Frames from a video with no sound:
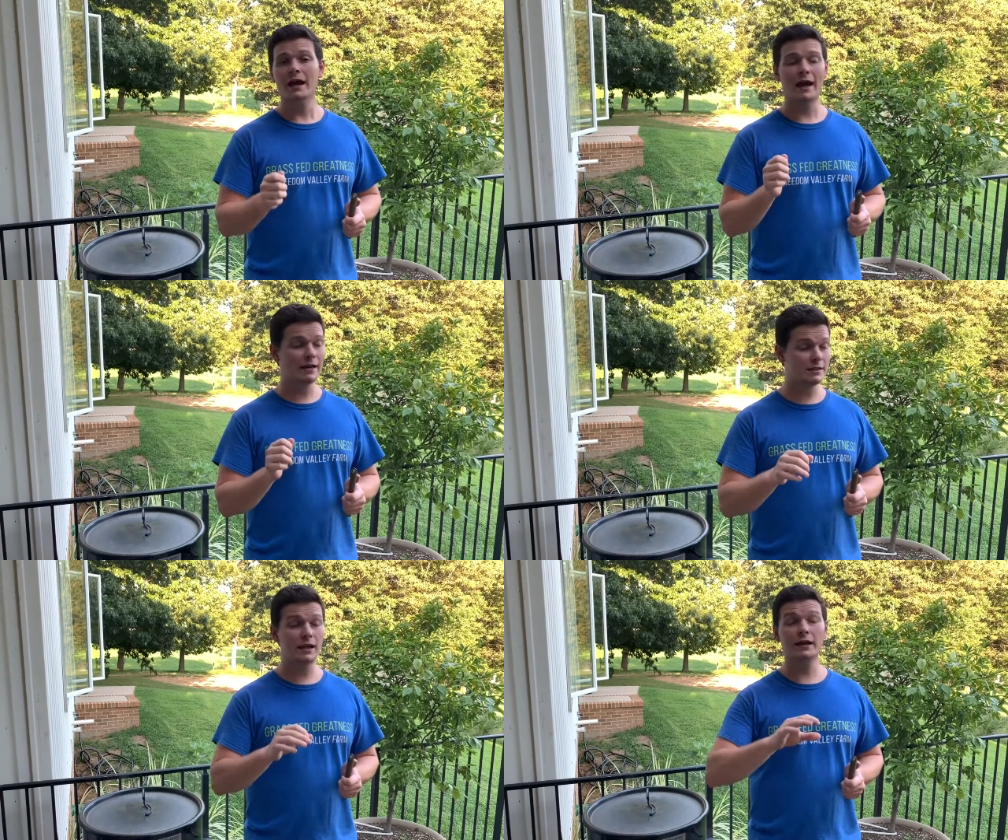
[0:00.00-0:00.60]
and
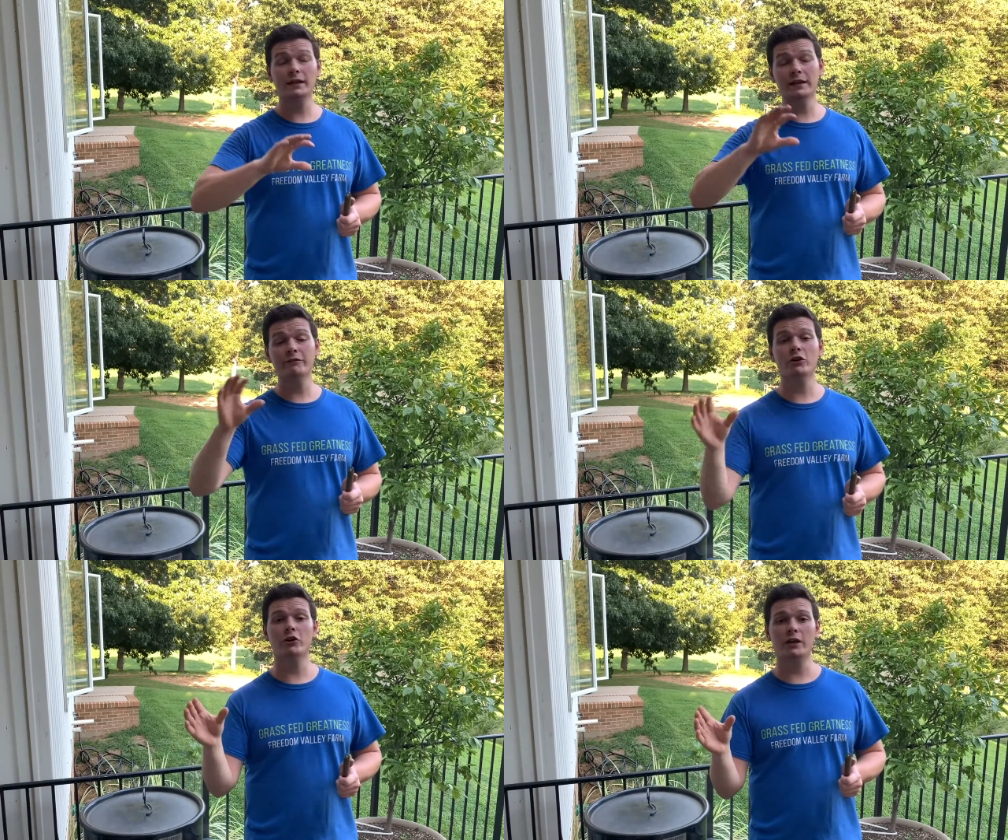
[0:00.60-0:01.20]
it's likely
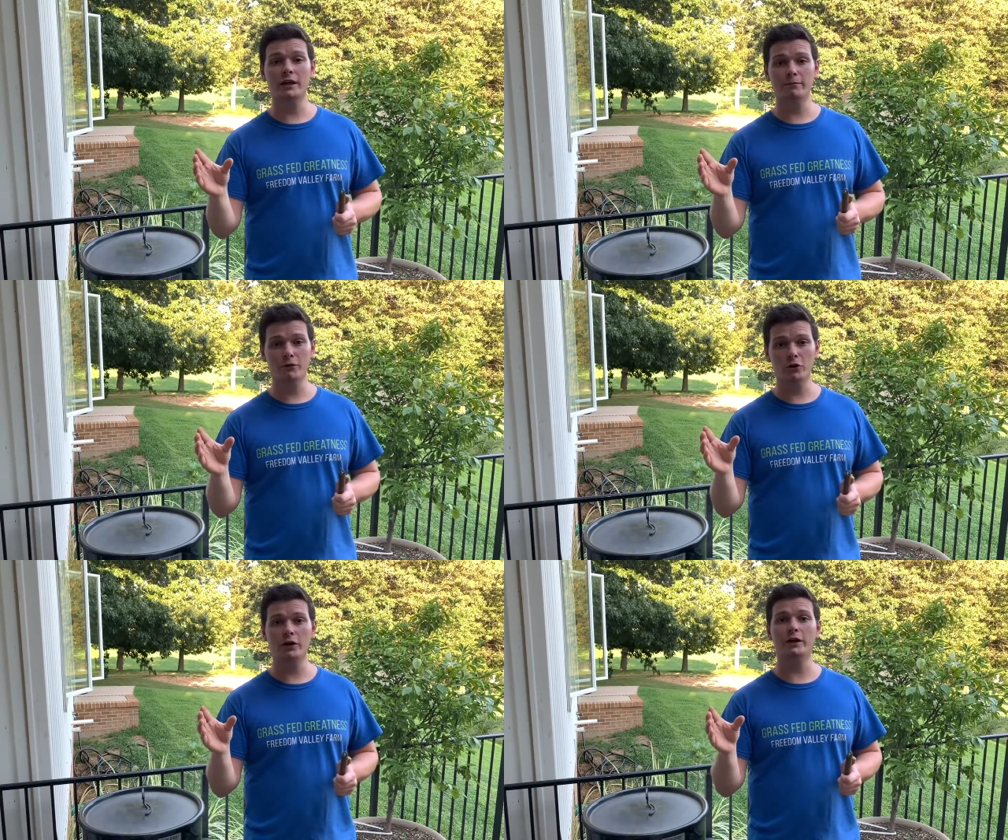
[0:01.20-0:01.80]
even going to keep
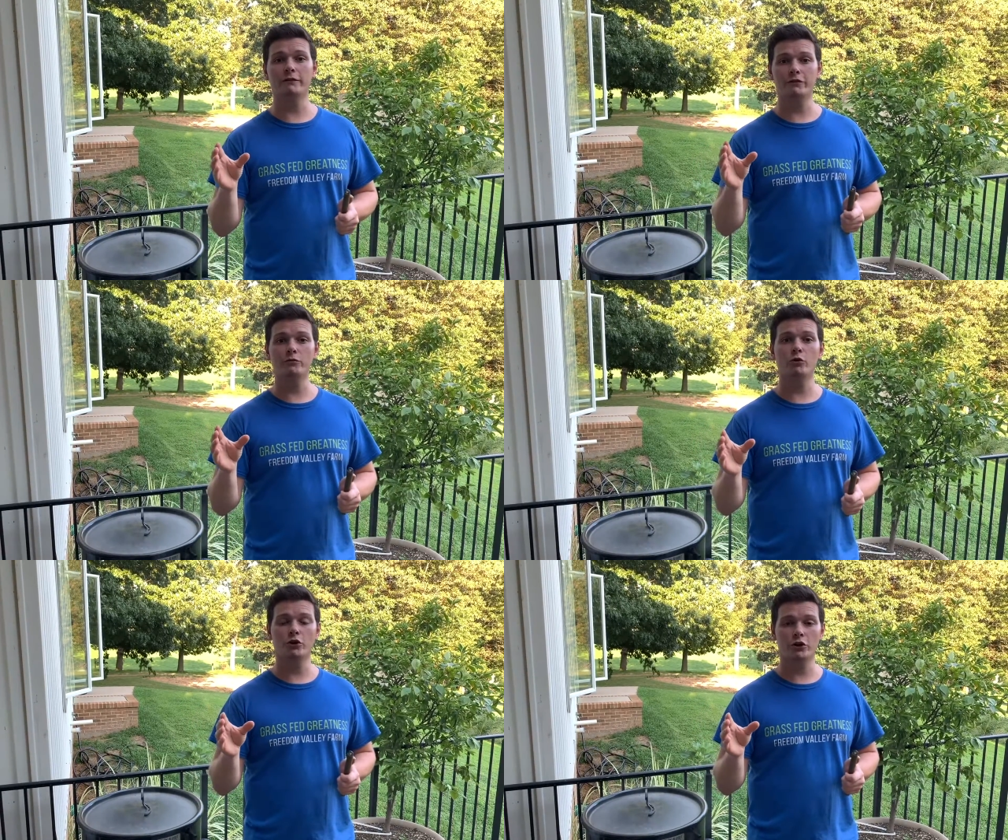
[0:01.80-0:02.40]
cooking a few
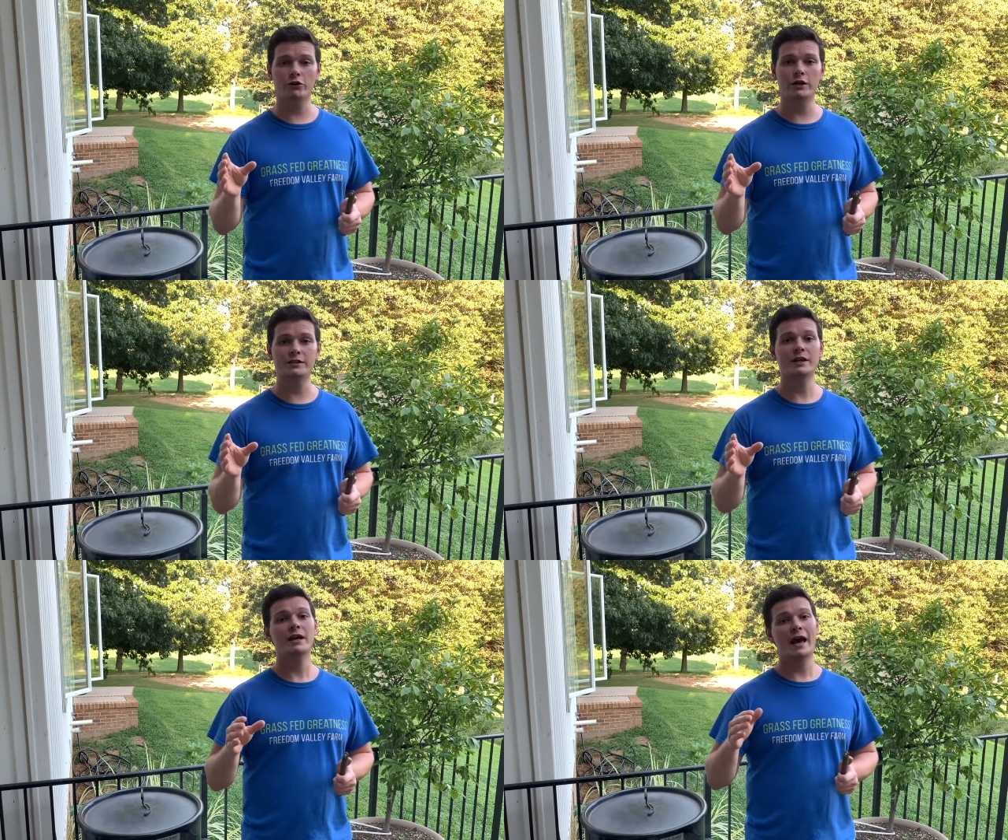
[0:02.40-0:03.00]
more
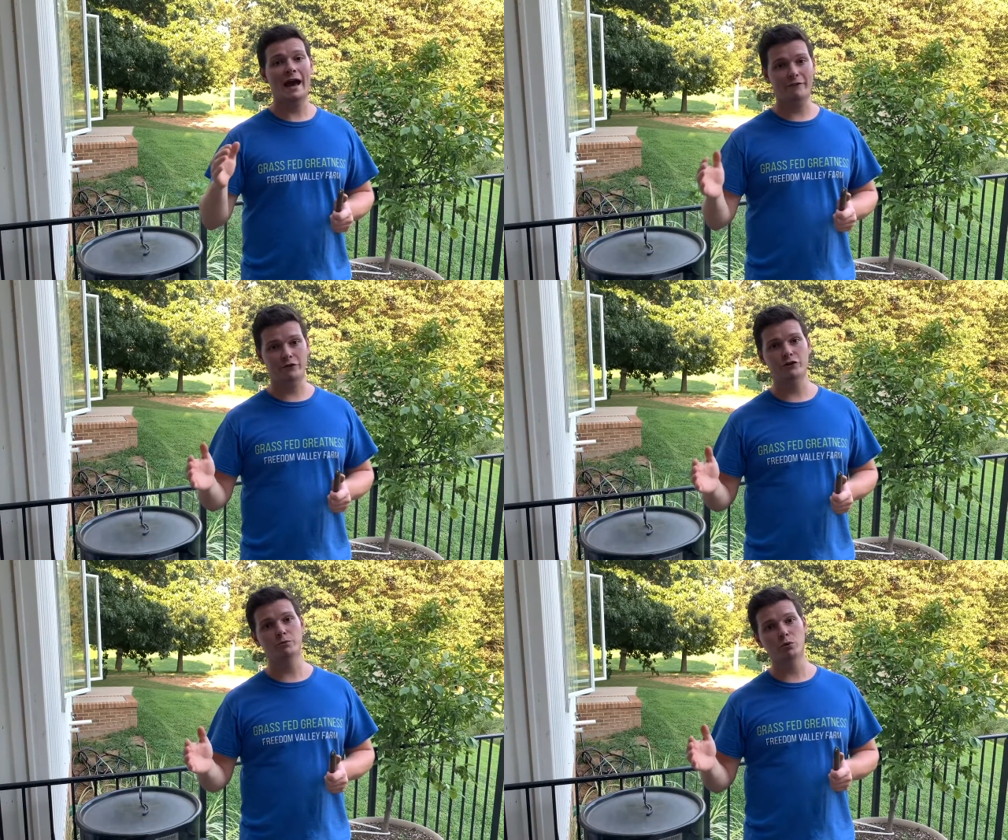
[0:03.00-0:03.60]
degrees
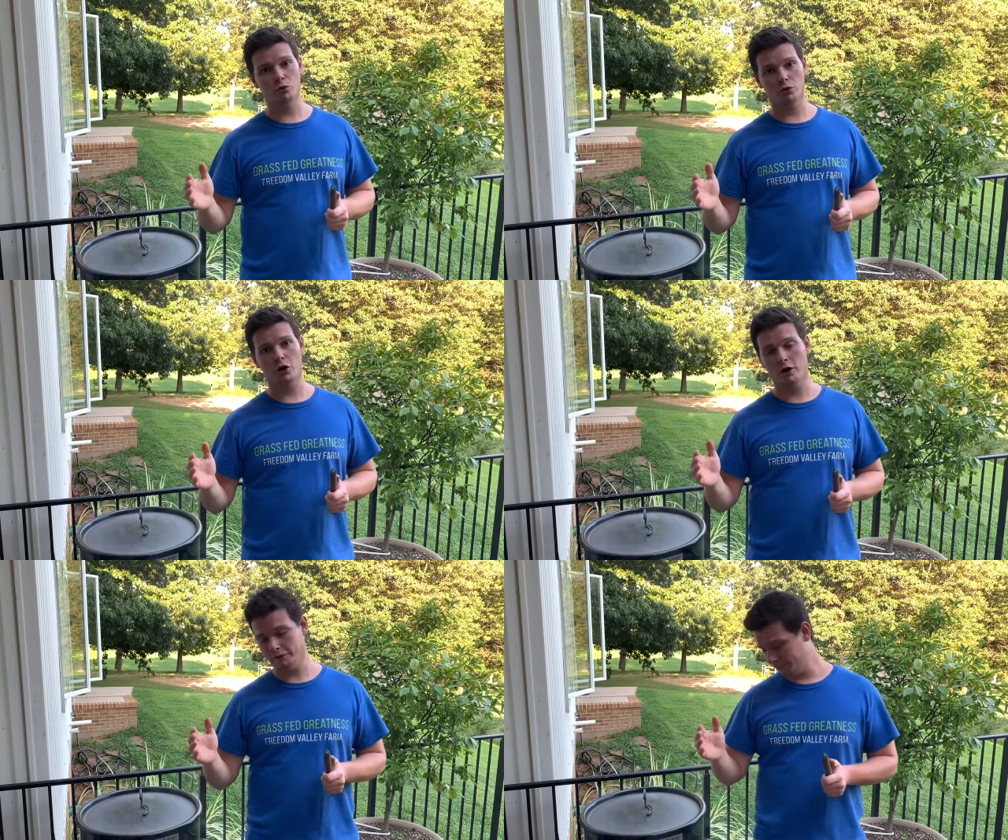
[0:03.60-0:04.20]
after you pull it
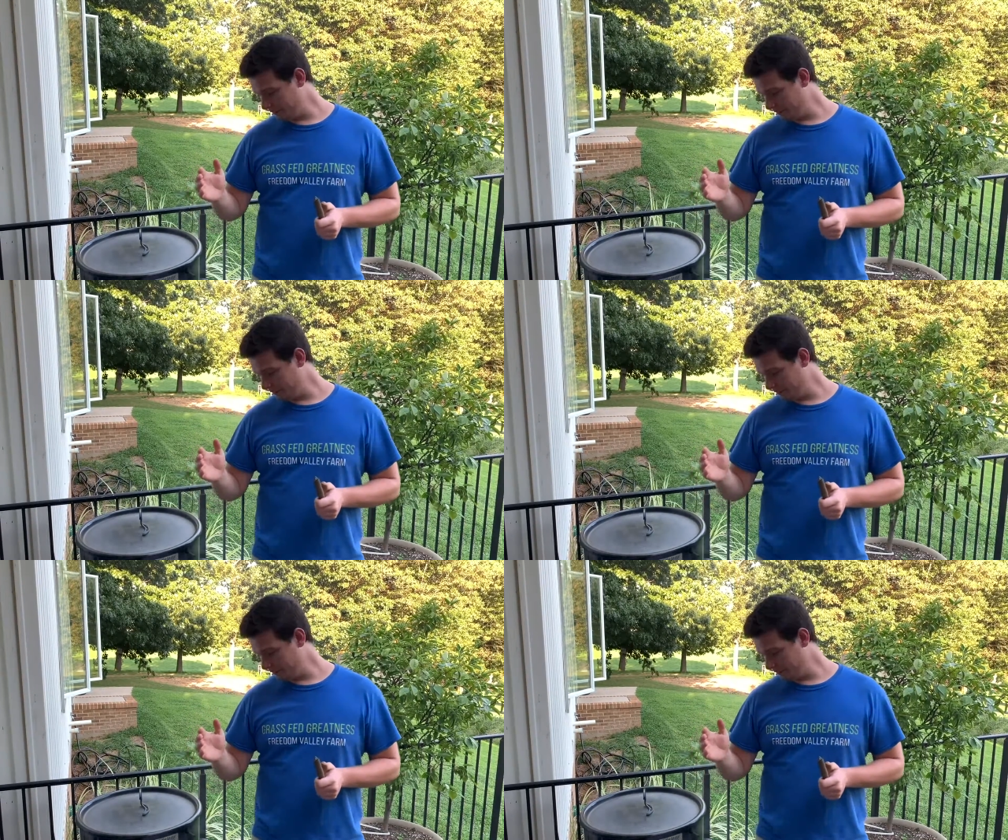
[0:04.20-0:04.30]
off.